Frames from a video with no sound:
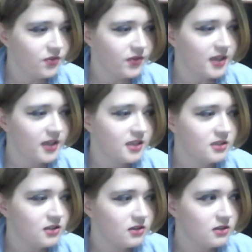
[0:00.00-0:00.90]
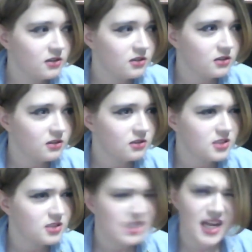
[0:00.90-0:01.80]
Then
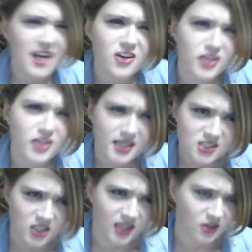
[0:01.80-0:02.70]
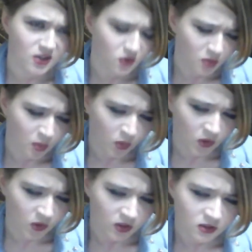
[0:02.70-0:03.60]
today or yesterday, I don't
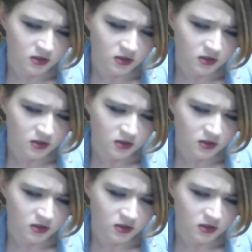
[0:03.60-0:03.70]
remember,